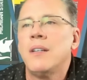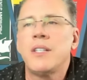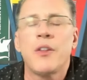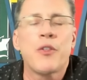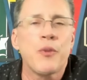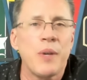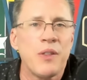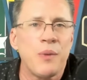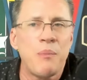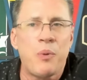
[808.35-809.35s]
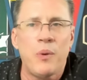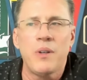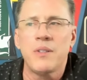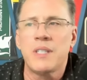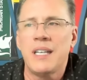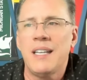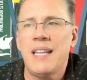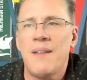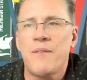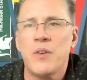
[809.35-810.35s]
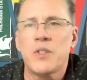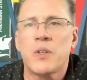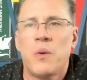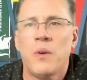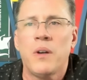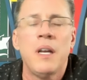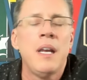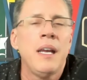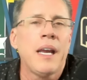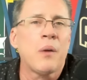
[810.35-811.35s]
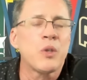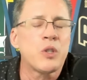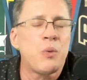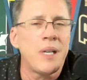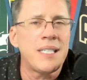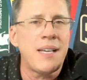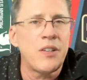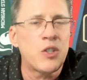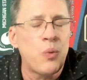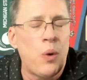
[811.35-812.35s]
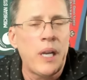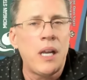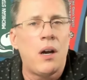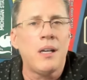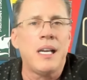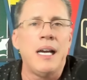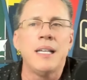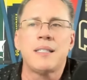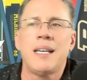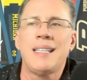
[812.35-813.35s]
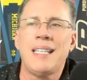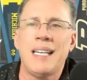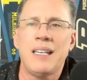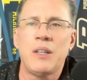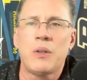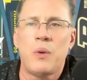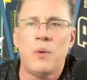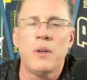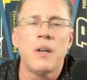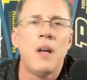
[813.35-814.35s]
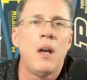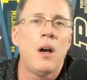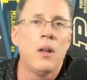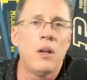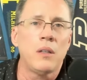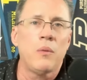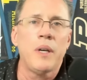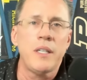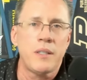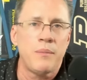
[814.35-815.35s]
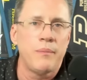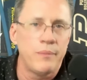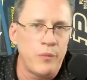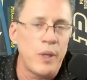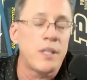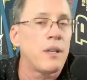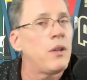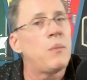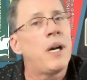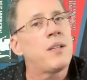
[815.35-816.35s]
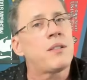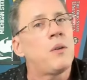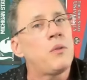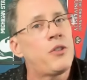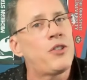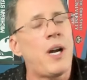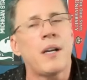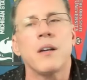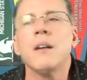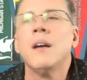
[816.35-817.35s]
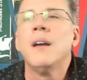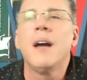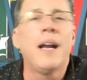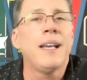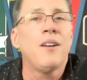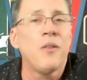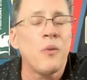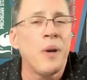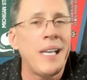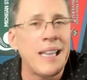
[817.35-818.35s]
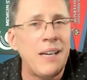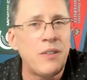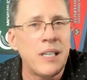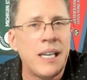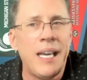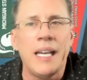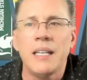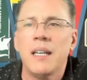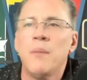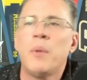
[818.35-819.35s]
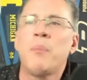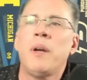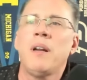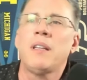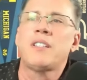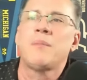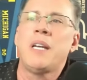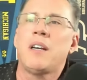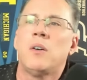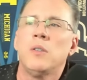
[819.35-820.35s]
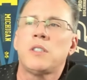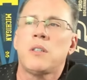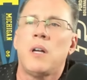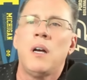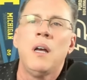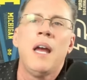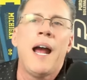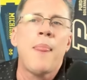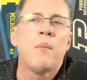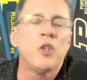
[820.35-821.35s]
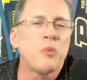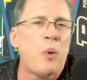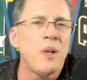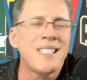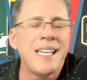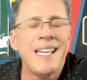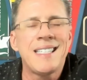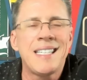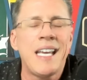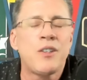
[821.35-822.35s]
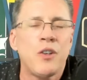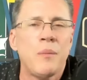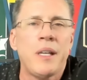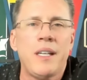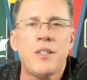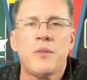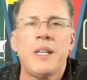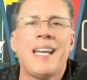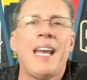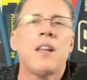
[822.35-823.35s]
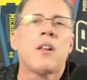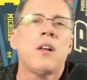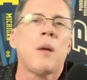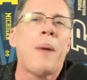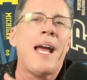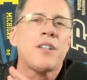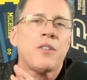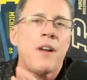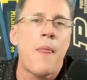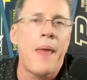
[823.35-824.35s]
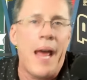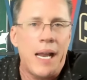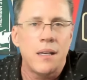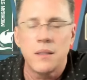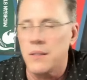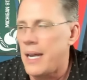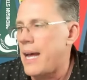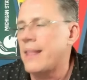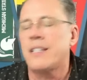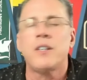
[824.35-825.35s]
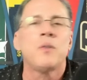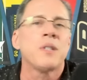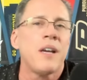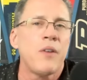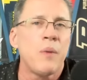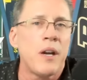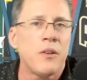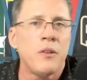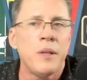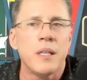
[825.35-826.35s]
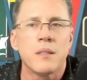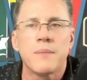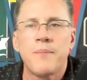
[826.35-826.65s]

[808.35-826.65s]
She had three 3-pointers in that first quarter and it was 27-20 Hawkeyes at the end of the quarter. Along the way, she reached another milestone. Shocker. I didn't know there were any left to get, but apparently Shamika Holtzclaw had the most points in NCAA tournament history. Caitlin Clark passed her on that. So now I think she owns every record there is.